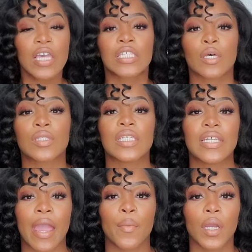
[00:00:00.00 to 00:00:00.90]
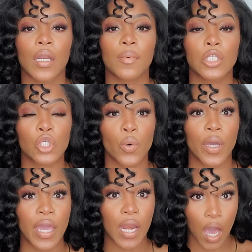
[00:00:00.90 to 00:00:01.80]
so today we're going to be
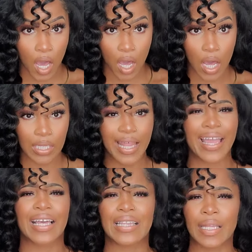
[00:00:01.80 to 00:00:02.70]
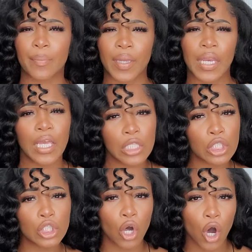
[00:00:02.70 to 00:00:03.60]
doing uh like clip-in
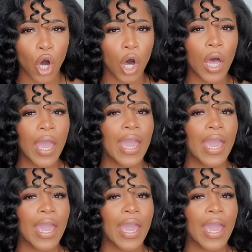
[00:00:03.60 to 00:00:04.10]
install